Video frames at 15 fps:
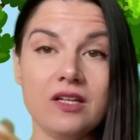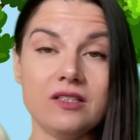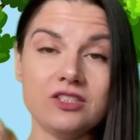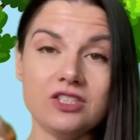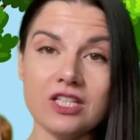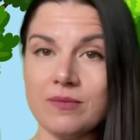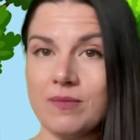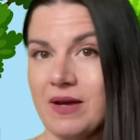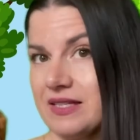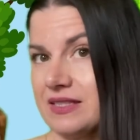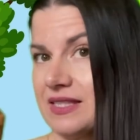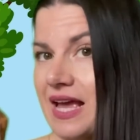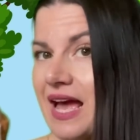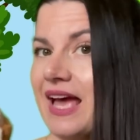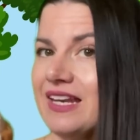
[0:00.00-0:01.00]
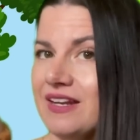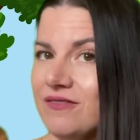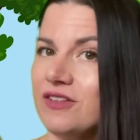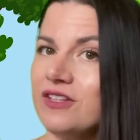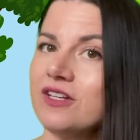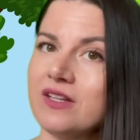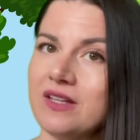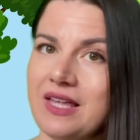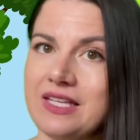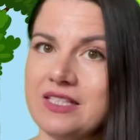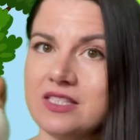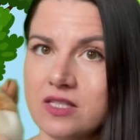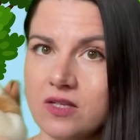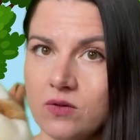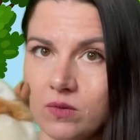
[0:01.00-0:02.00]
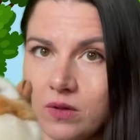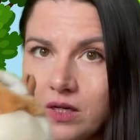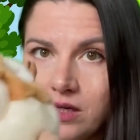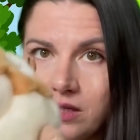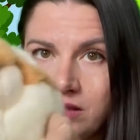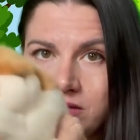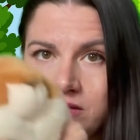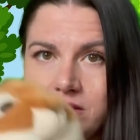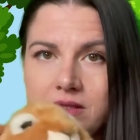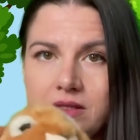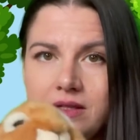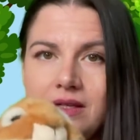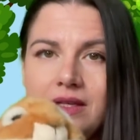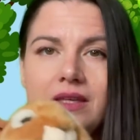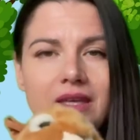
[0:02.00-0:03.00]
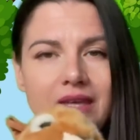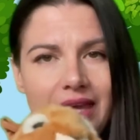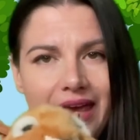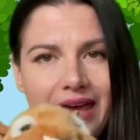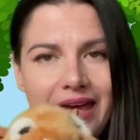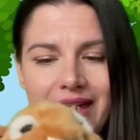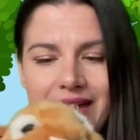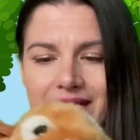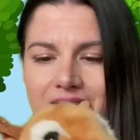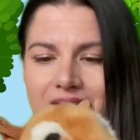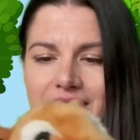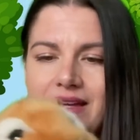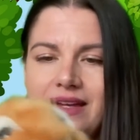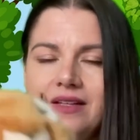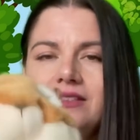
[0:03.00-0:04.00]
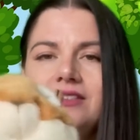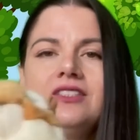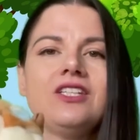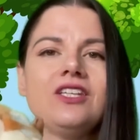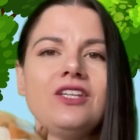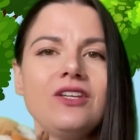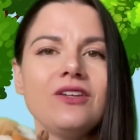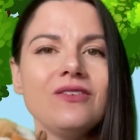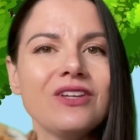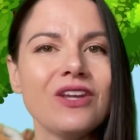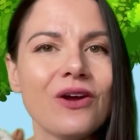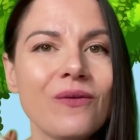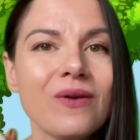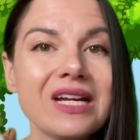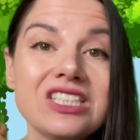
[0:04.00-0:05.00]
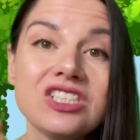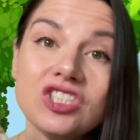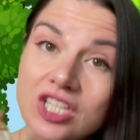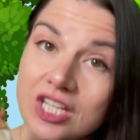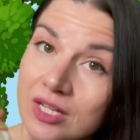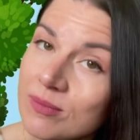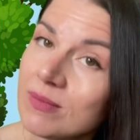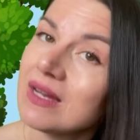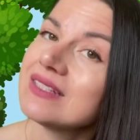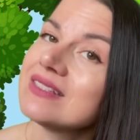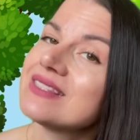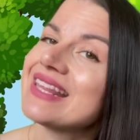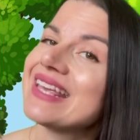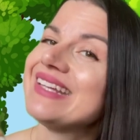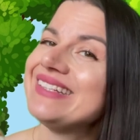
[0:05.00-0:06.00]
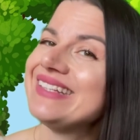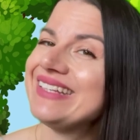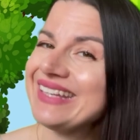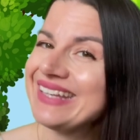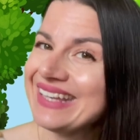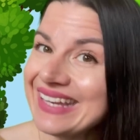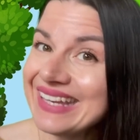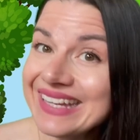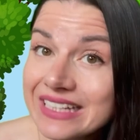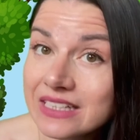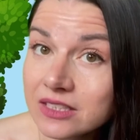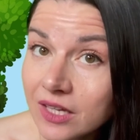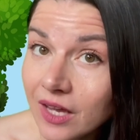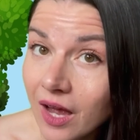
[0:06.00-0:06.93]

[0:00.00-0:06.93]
Chipmunks kind of look like squirrels. Yeah. Do you know what chipmunks like to eat?